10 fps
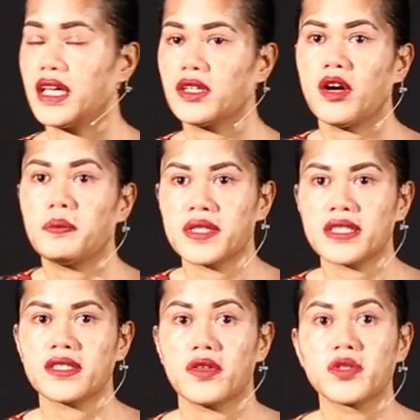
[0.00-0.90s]

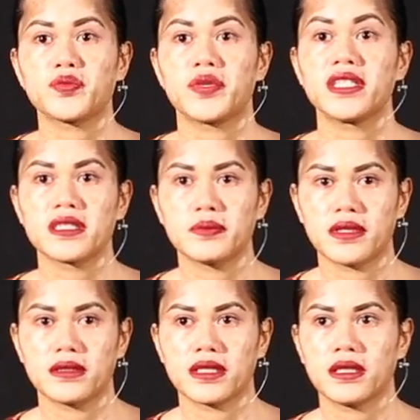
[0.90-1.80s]
encompassed those
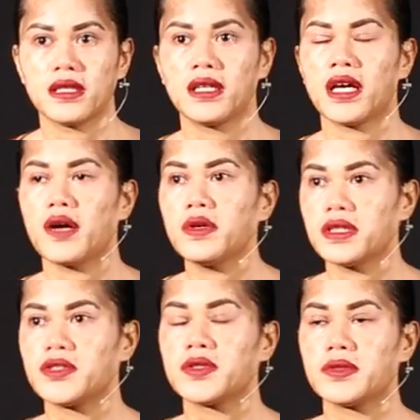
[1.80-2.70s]
principles. I
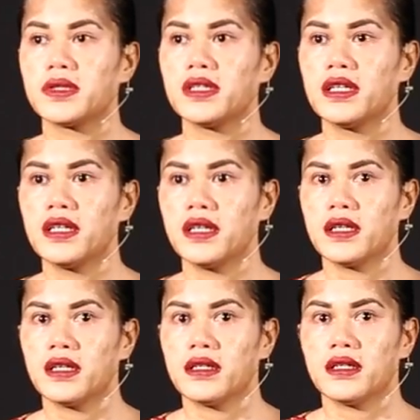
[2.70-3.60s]
wanted to
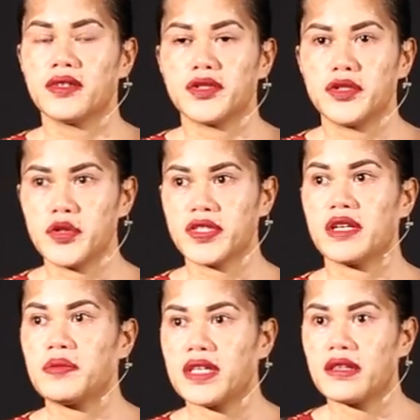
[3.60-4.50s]
do
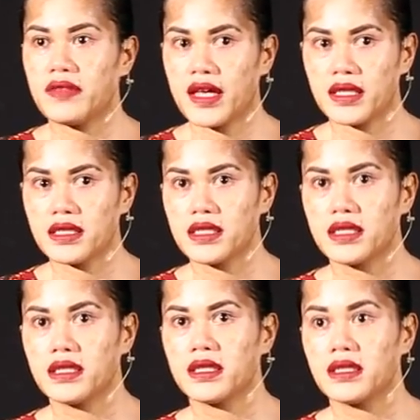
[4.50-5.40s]
something
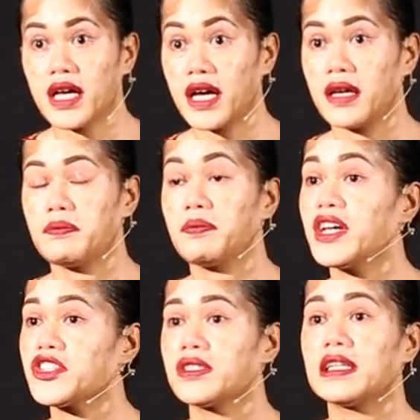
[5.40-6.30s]
that I
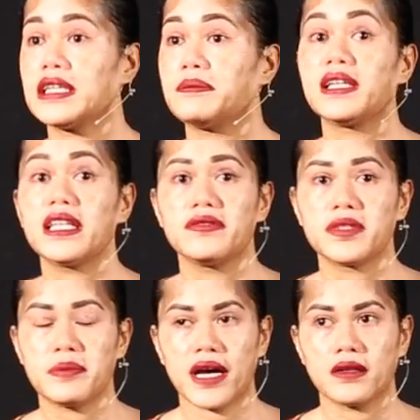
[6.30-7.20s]
passionately believed
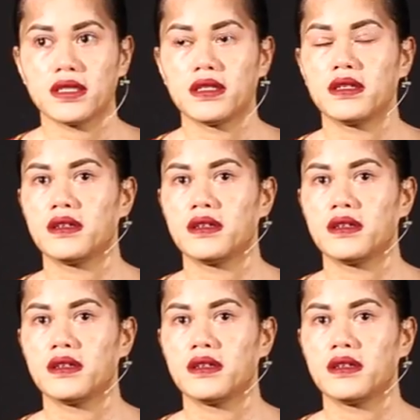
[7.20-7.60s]
about.